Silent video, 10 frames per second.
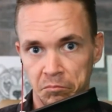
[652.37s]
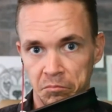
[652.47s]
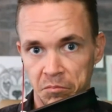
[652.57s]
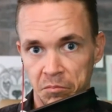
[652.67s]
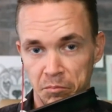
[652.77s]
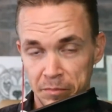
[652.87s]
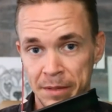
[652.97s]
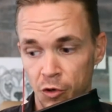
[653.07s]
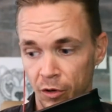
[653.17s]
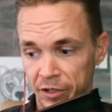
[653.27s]
Meme
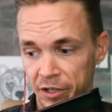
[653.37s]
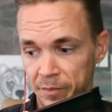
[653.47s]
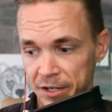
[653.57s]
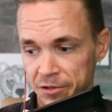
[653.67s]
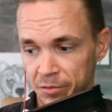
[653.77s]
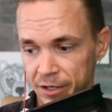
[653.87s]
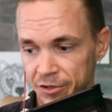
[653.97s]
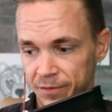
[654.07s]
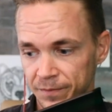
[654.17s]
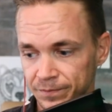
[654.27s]
coin could have made you rich.
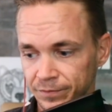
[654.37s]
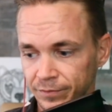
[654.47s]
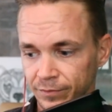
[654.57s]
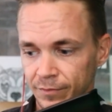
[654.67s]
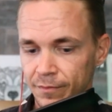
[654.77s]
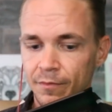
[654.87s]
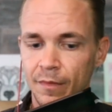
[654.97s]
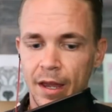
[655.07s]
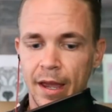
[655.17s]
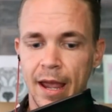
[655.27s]

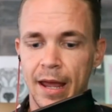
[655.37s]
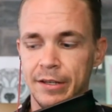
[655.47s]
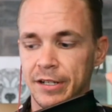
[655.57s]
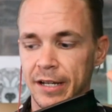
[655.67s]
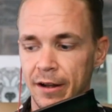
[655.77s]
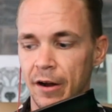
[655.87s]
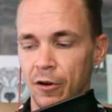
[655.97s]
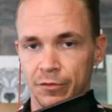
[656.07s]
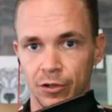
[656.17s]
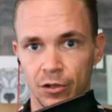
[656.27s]
And you cannot
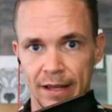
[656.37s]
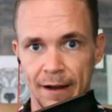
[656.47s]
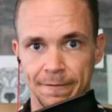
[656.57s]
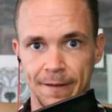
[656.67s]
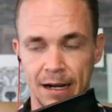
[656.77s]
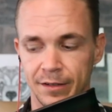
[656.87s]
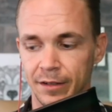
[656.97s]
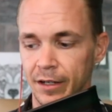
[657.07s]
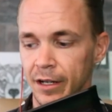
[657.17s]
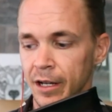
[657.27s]
overlook that fact,
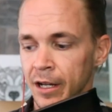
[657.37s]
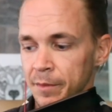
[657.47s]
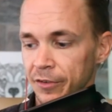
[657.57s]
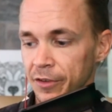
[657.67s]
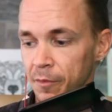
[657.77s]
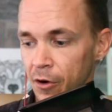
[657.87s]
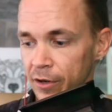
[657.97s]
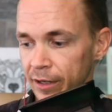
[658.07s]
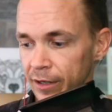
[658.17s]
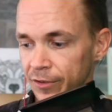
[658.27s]
because the
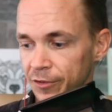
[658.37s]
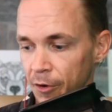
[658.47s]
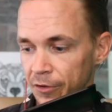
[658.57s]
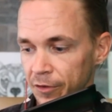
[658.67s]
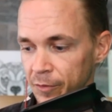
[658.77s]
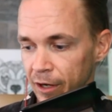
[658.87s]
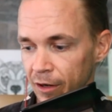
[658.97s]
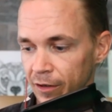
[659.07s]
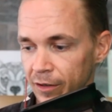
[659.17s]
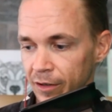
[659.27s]
market is smarter than we are.